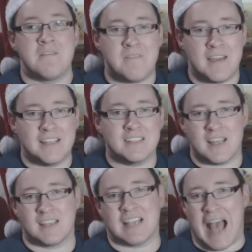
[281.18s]
finds
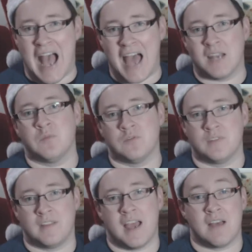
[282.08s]
this animal
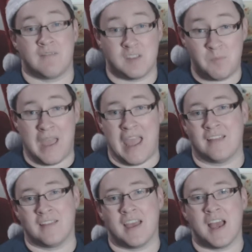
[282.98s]
that they have, this
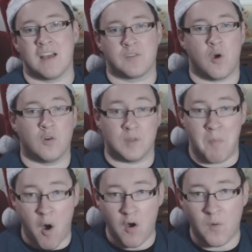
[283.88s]
pet that they have called a
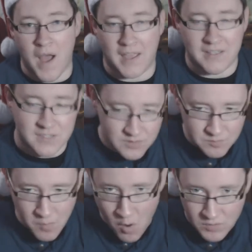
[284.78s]
mogwai. It's a
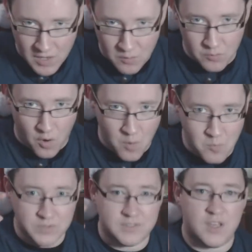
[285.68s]
small little,
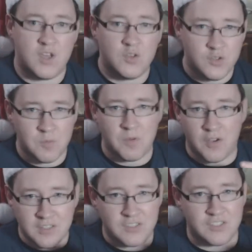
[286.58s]
almost
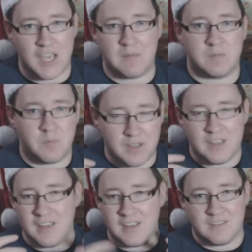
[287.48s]
humanoid shape, but
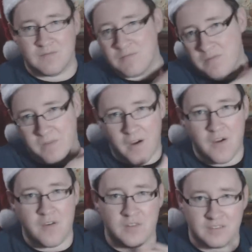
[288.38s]

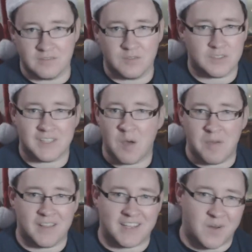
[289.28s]
fur and looks a little
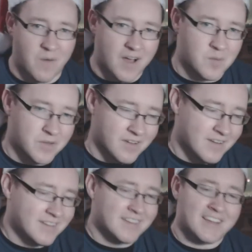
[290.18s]
bit like a koala bear.
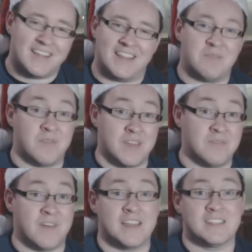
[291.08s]
And he
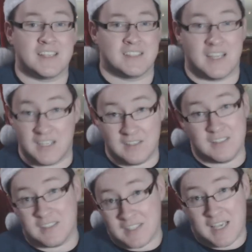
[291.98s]
finds this and he
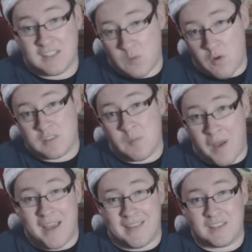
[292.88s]
decides he wants to
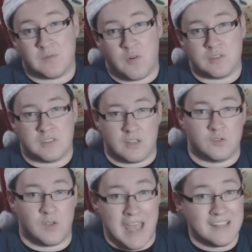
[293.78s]
buy this for his son.
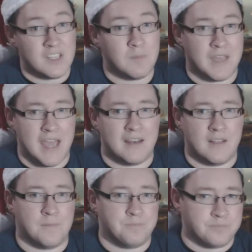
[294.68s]
So he ends up getting
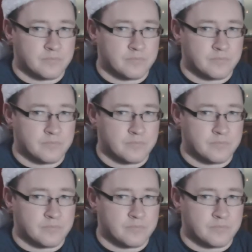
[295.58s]
it.